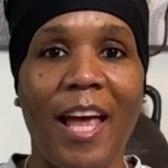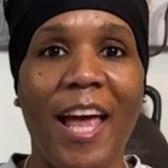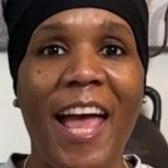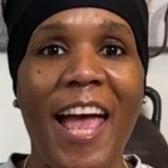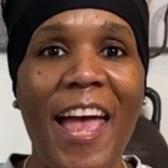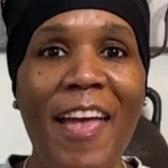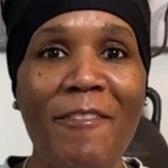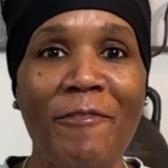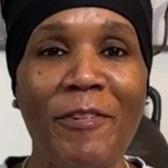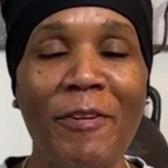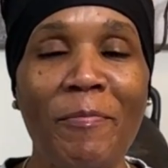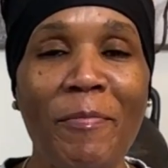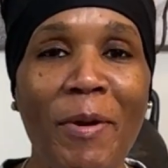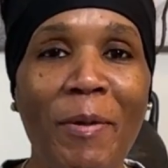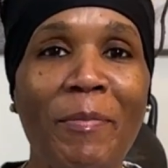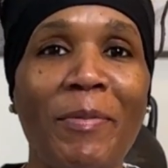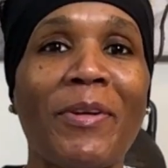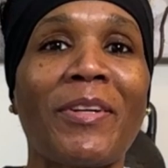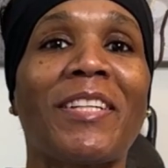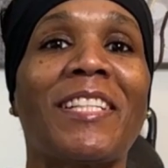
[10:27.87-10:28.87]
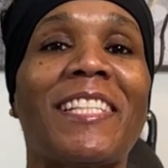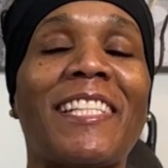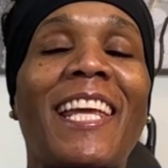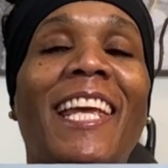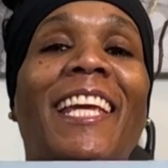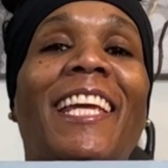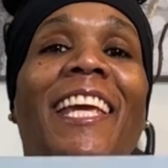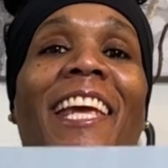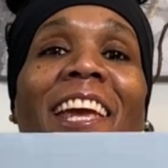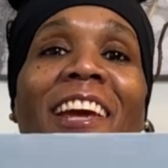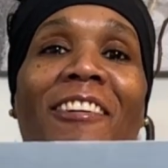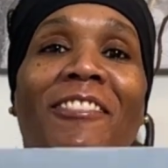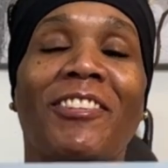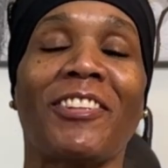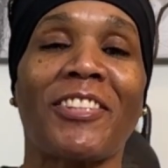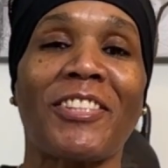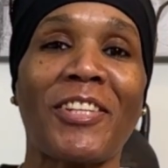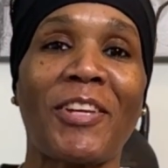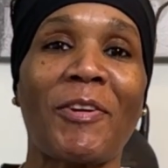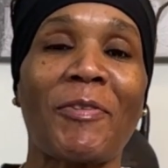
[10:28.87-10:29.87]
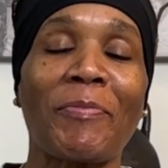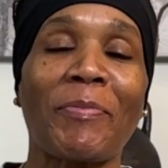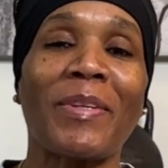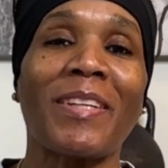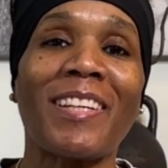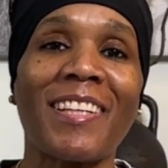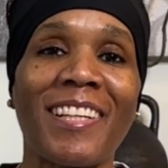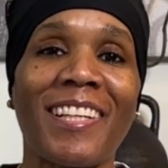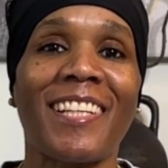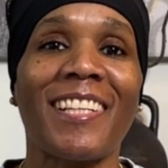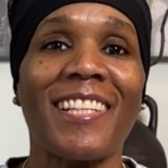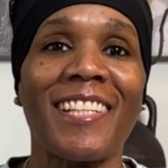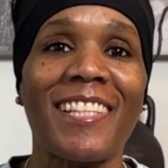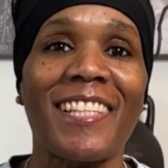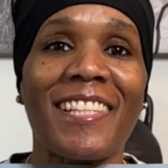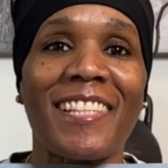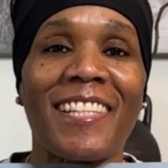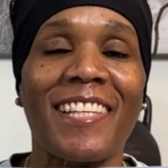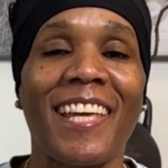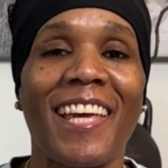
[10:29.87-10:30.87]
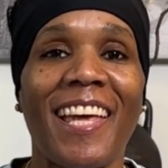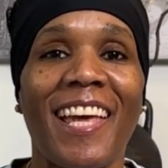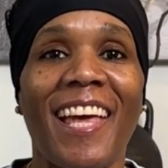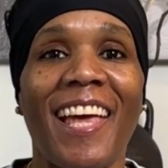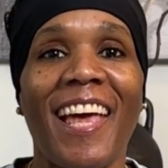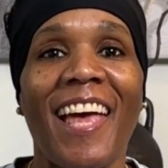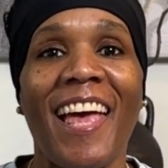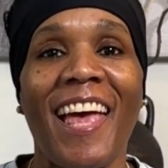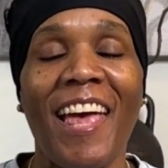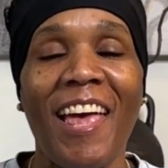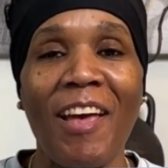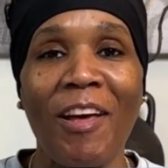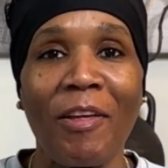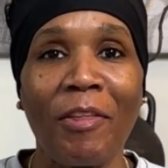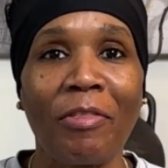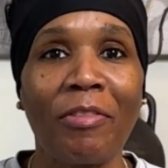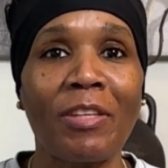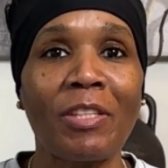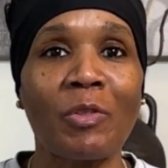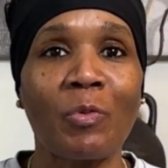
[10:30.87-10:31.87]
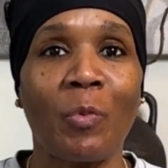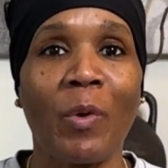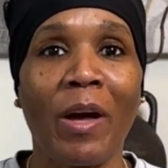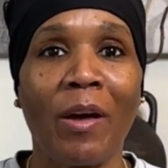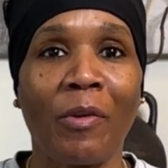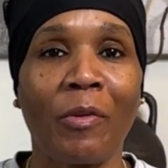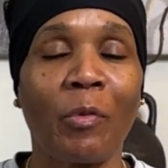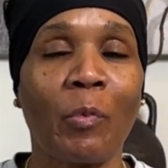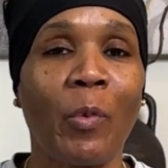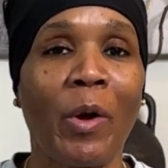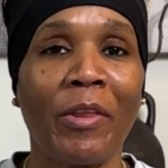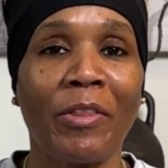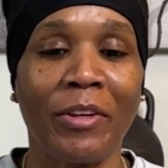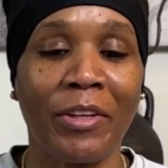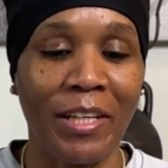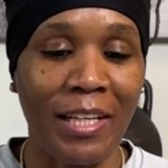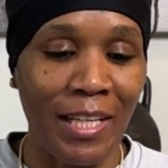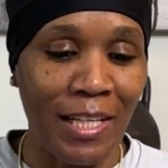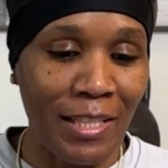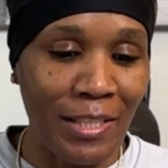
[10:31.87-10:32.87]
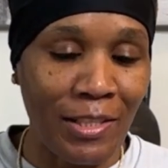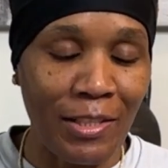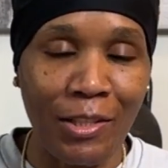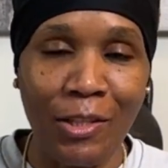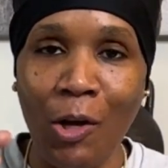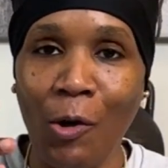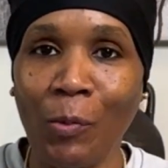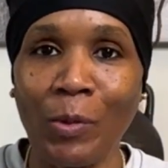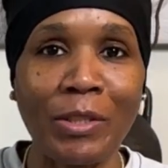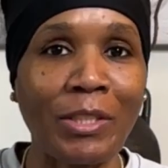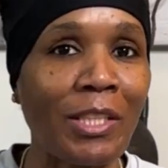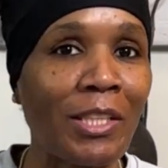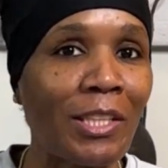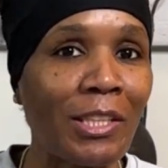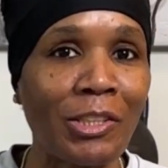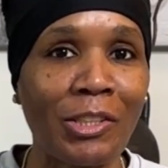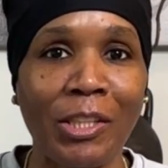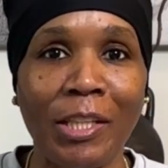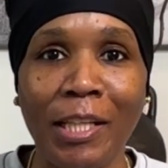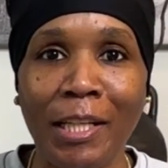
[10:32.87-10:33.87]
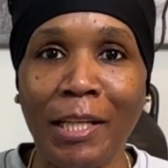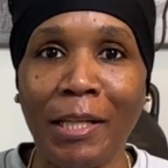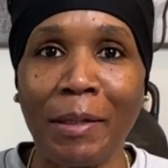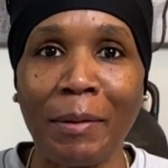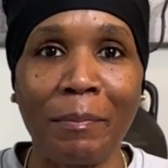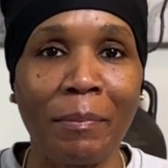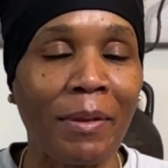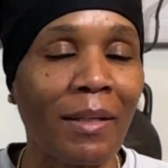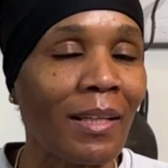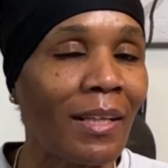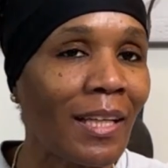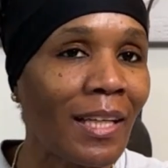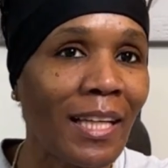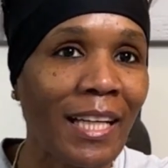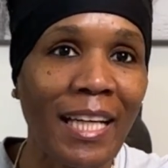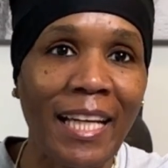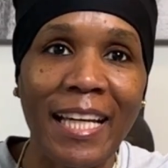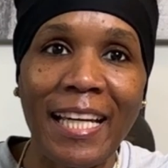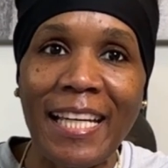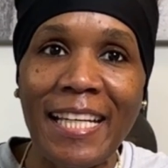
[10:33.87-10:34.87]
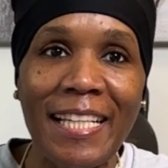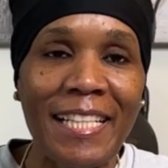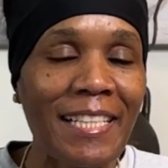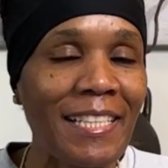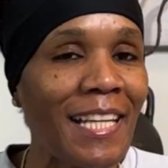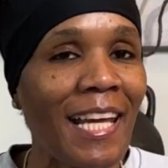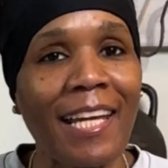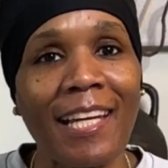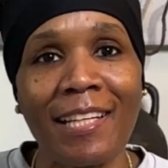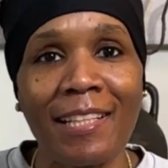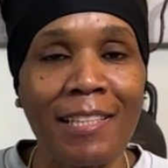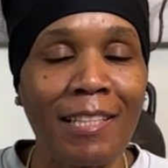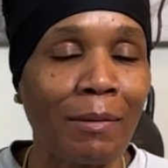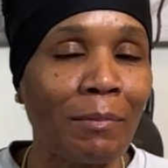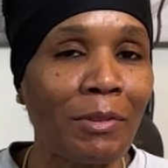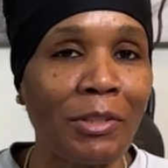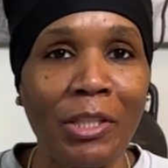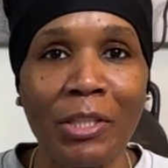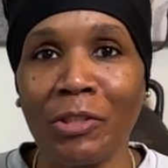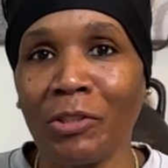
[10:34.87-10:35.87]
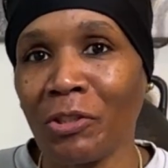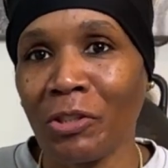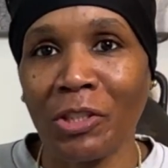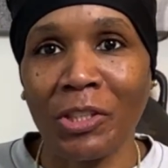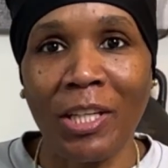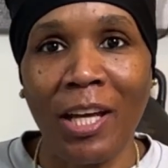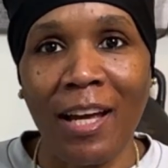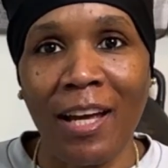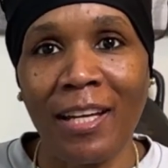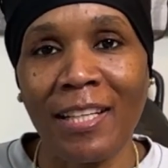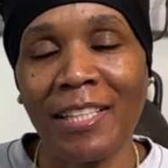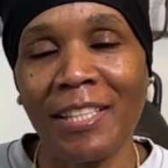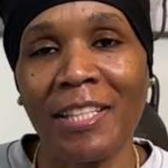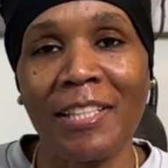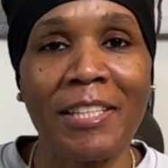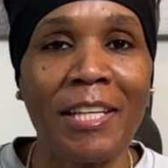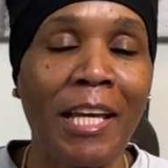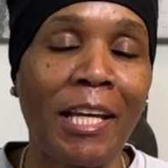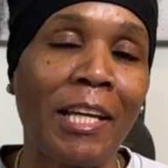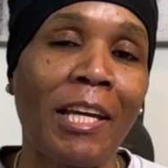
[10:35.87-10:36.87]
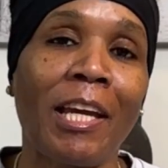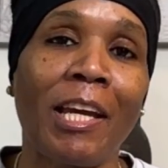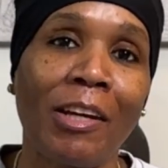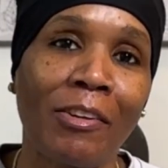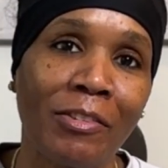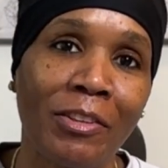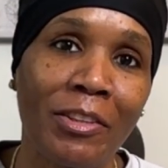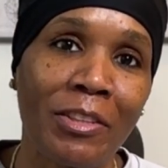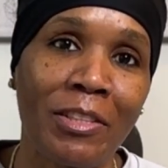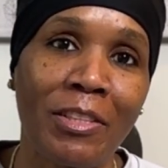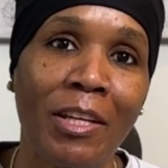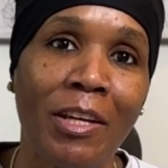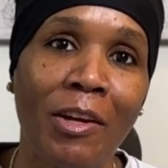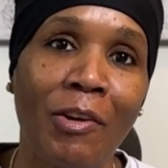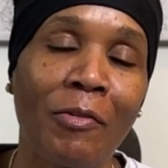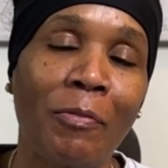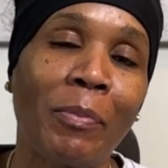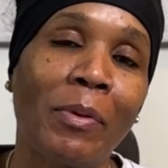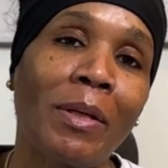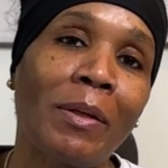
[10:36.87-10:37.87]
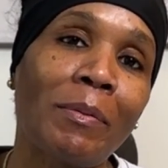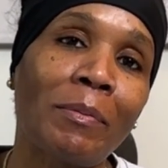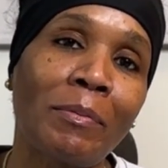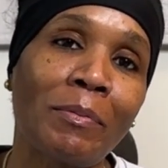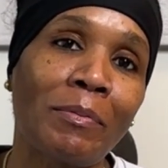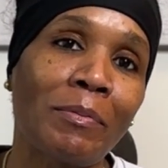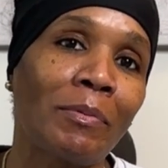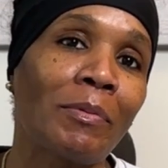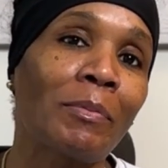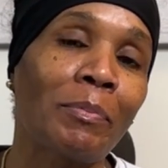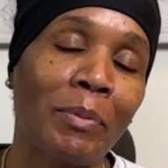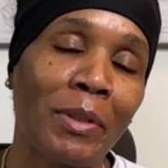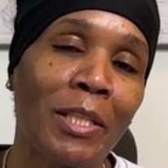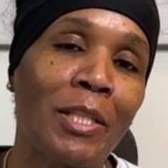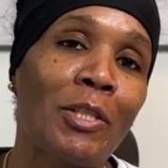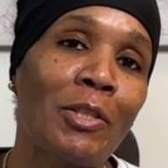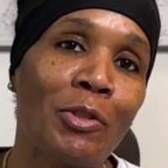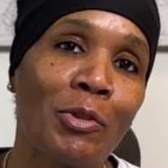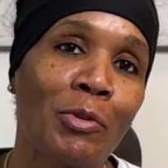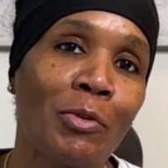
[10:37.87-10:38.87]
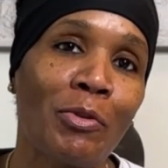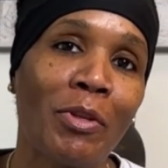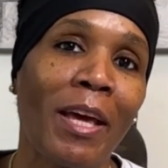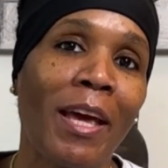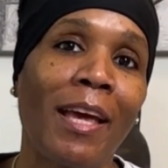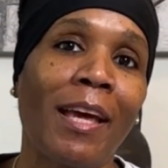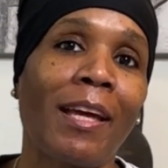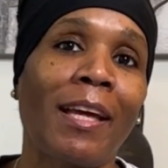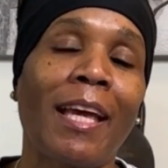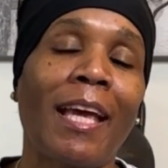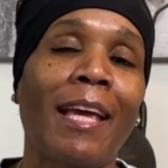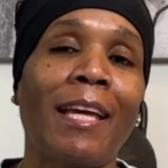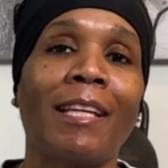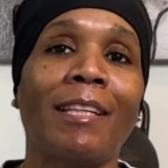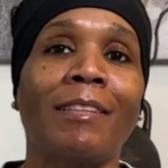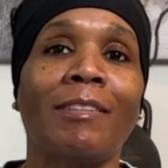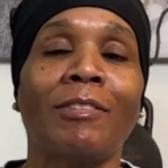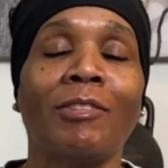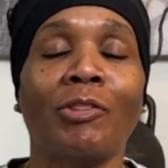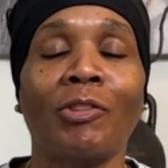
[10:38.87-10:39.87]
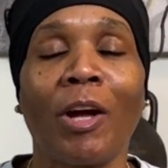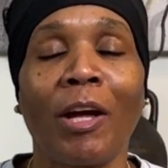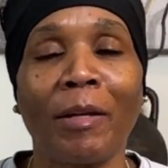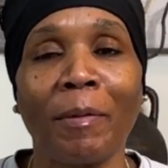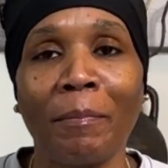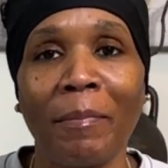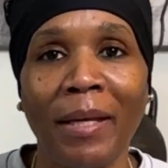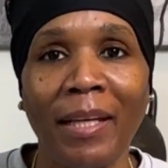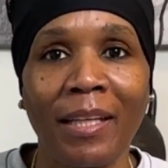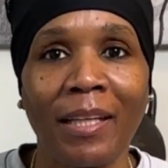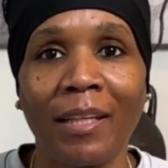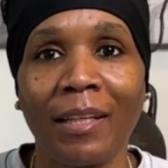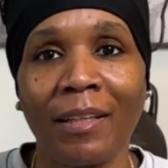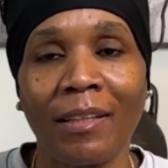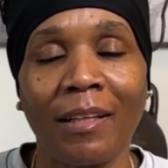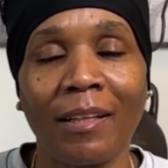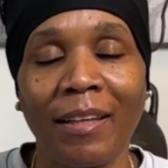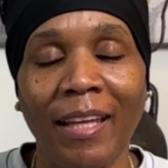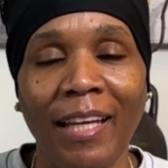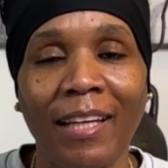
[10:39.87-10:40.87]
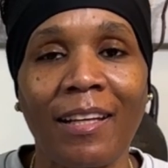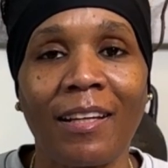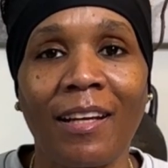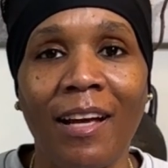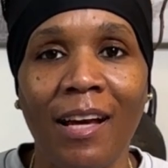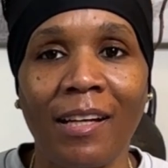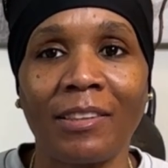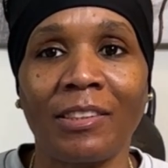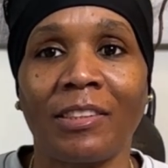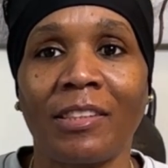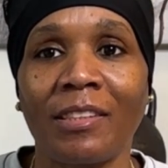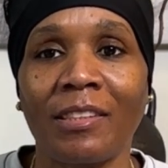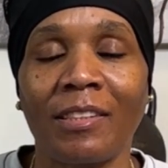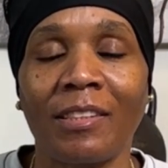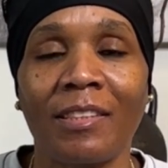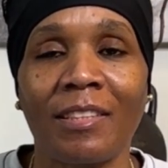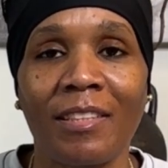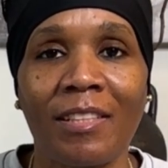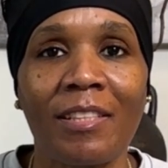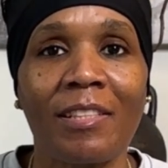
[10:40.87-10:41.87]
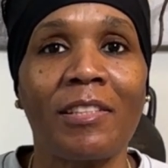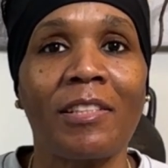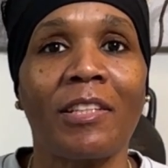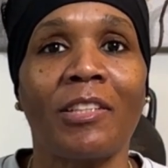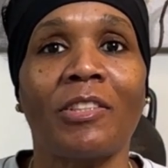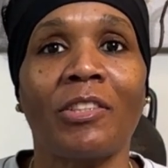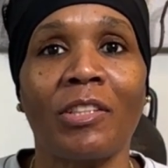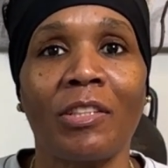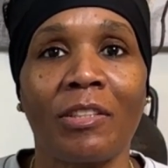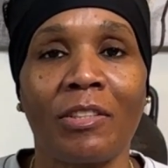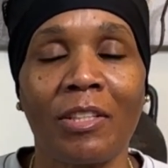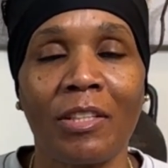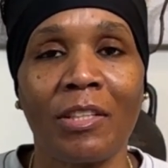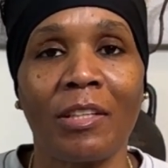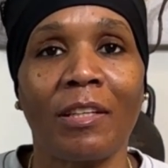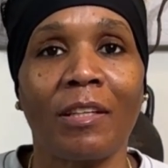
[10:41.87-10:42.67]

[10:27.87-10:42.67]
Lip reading: And remember, take care of yourself because health is wealth, whether it's going to the gym, taking some ginger shots to take care of yourself, but please do that and try to make it like a conscious decision to